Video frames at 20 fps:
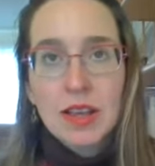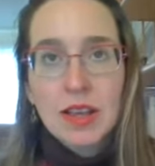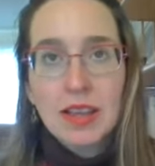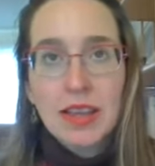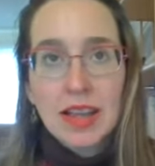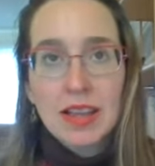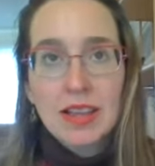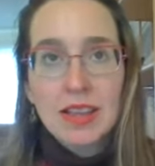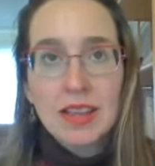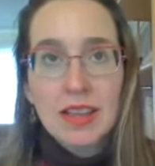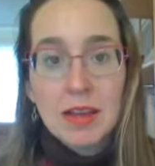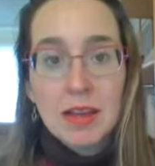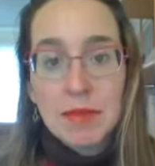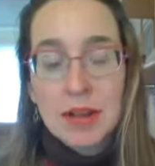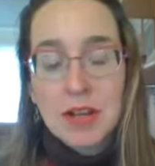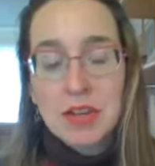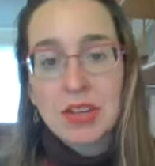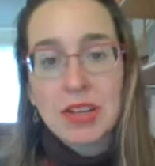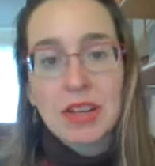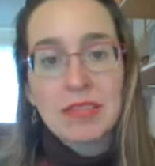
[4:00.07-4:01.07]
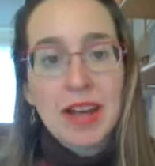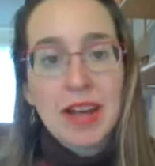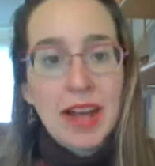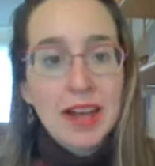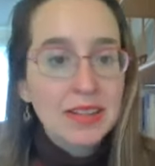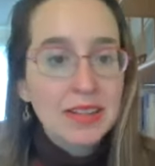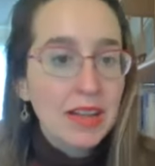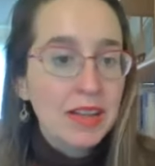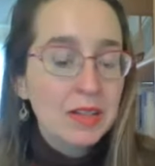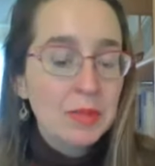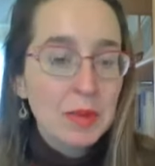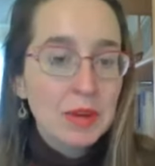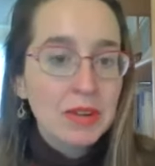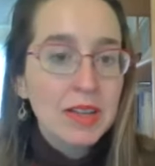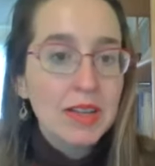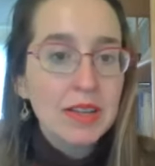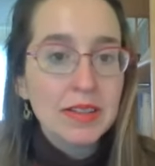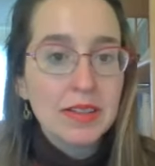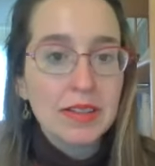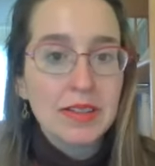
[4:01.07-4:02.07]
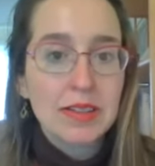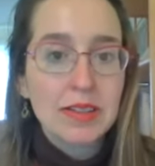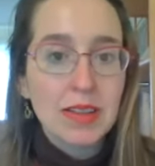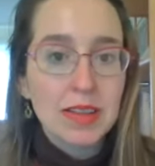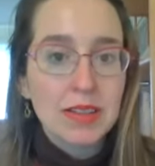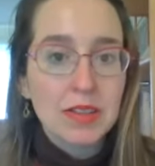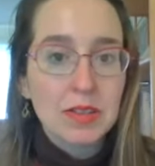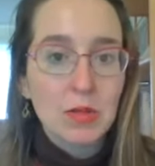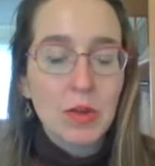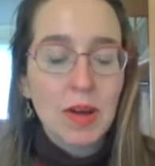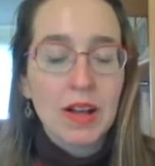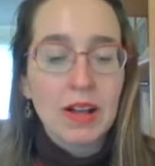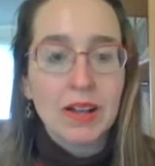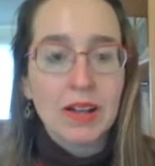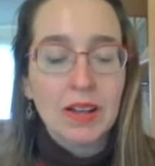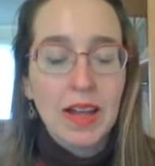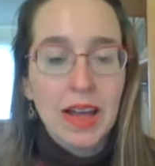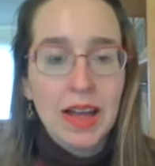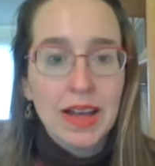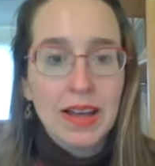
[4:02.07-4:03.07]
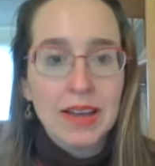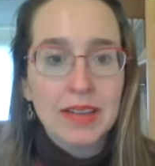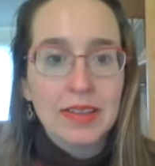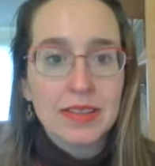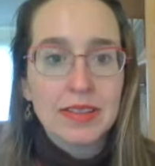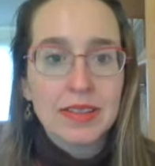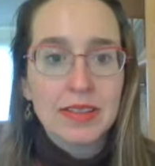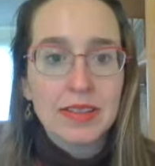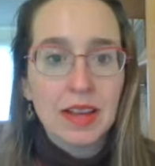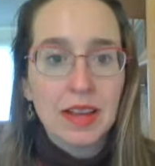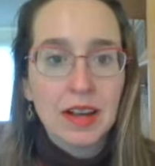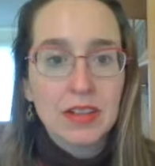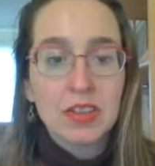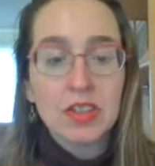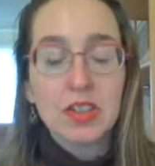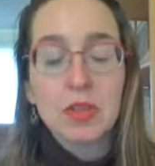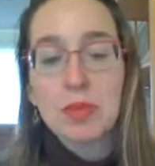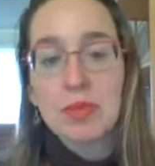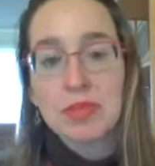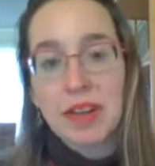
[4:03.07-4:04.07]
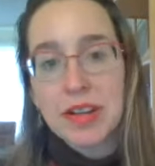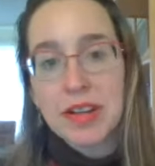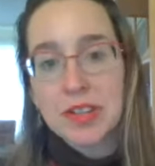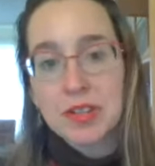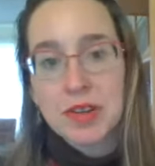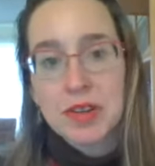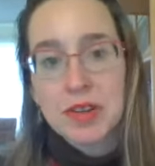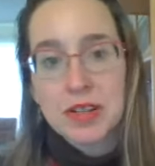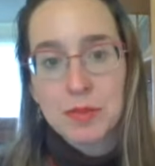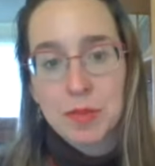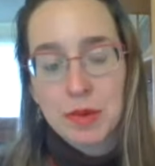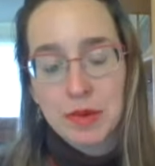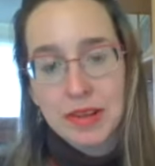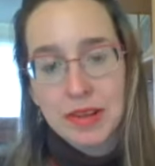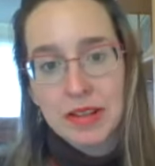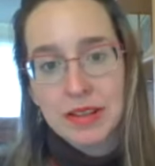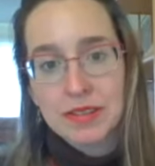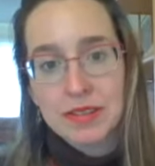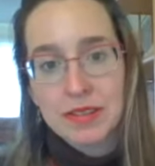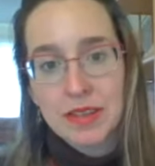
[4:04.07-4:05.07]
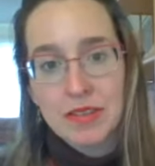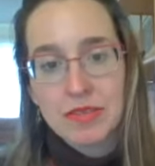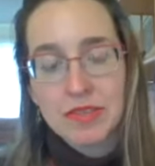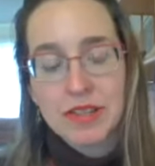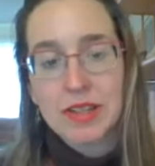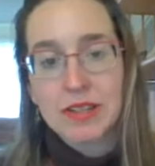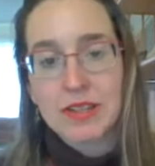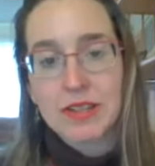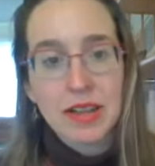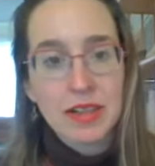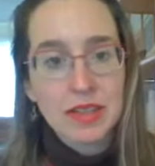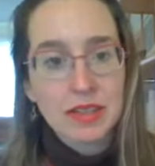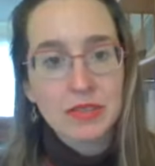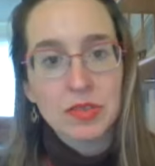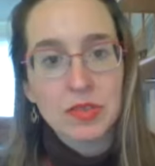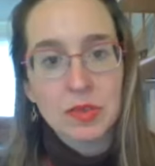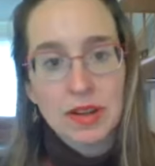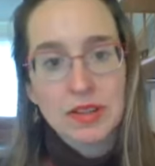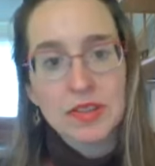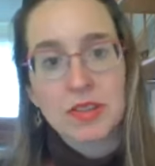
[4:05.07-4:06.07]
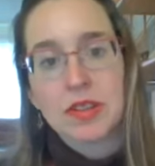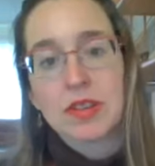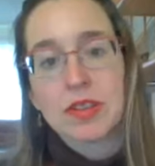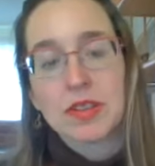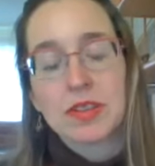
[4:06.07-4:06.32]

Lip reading: get major gift ask experience, as well as supervisory experience of an executive director.